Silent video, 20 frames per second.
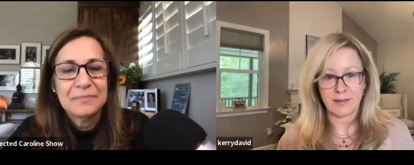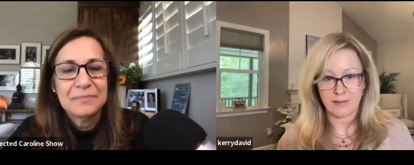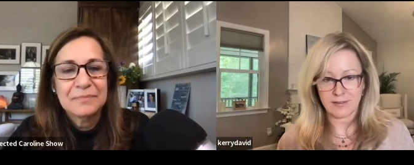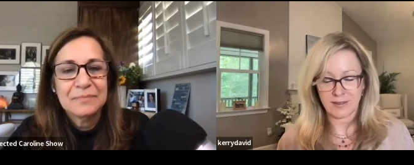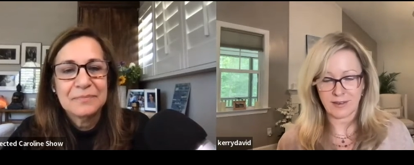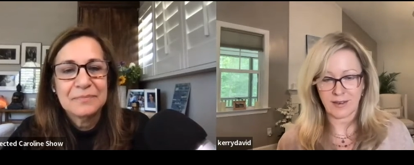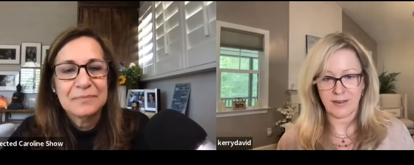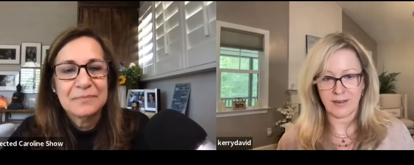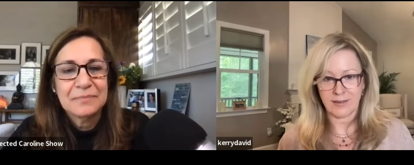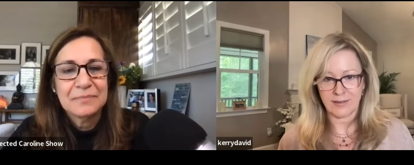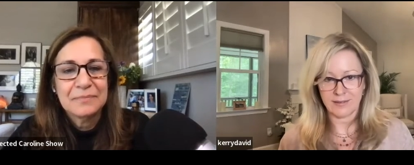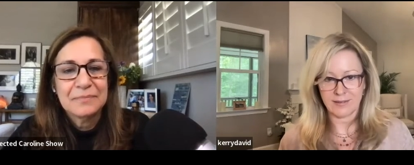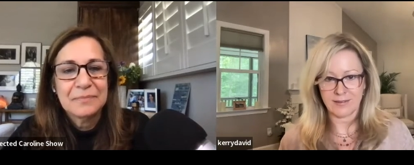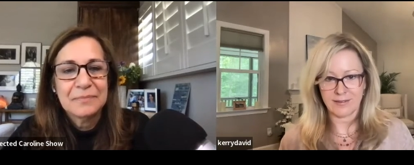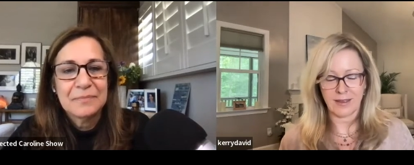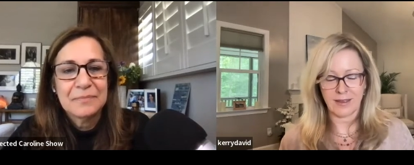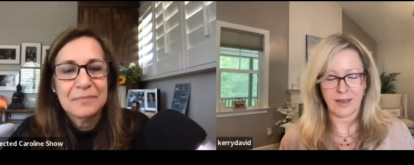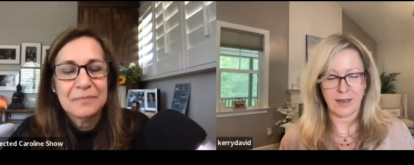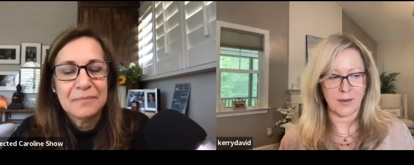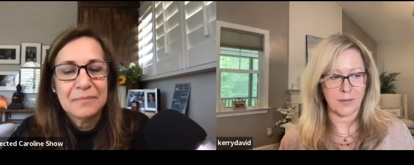
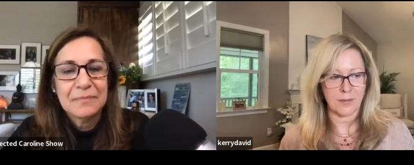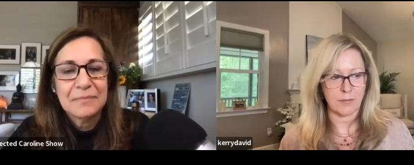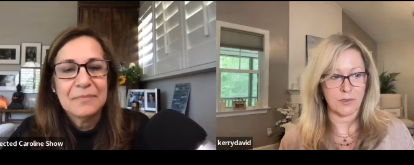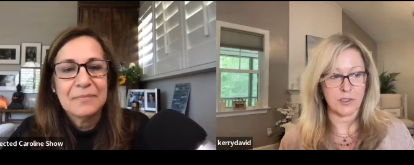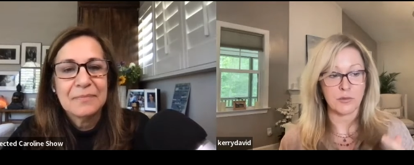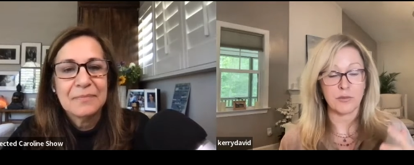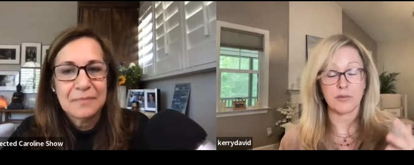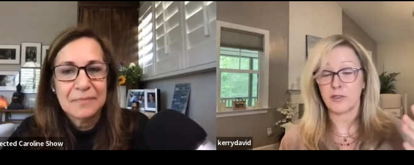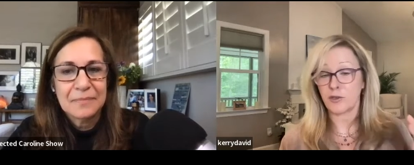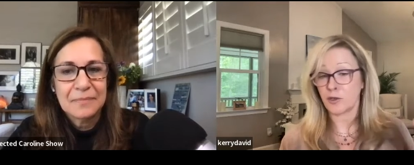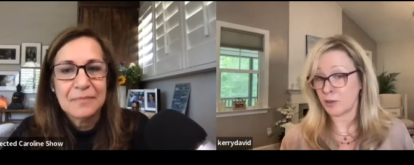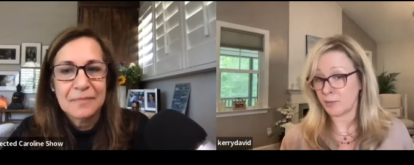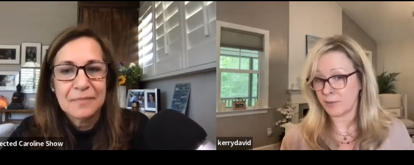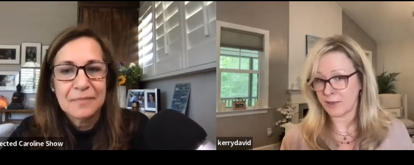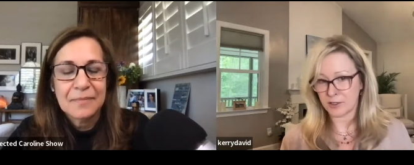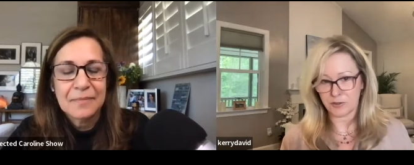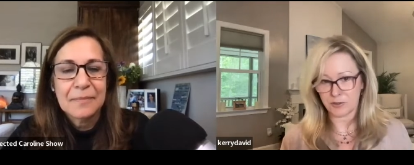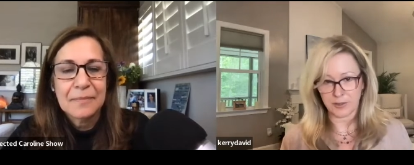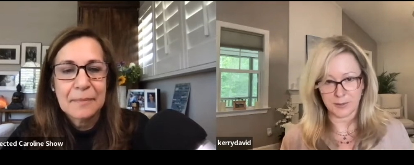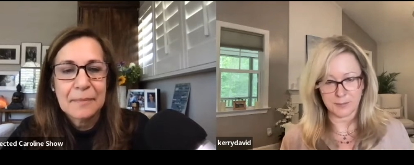Speaker 1: Silence, um, which was a
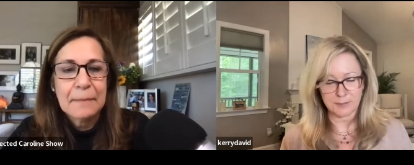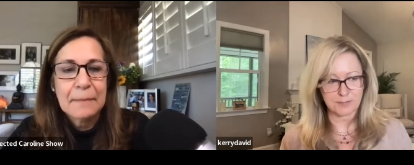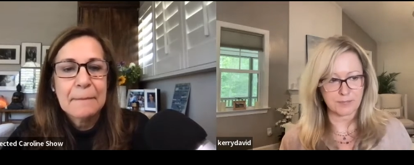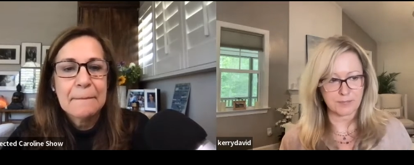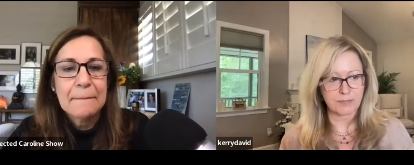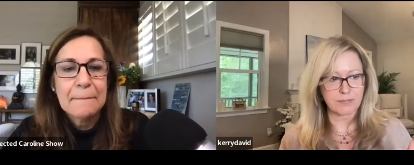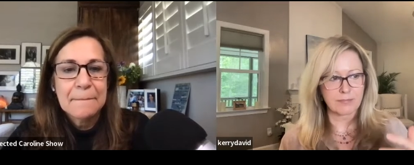documentary,